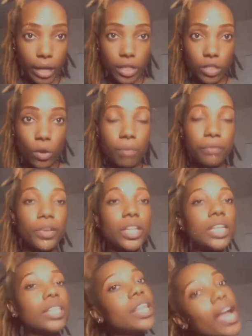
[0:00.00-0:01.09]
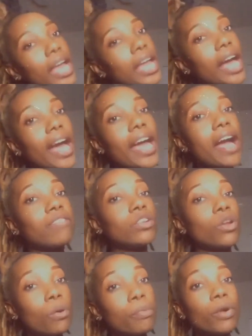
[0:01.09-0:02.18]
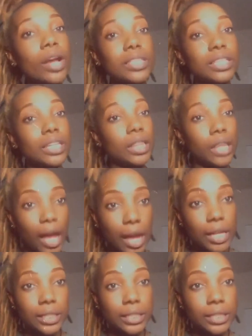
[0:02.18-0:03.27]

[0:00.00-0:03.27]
So I'm feeling like I have low porosity locks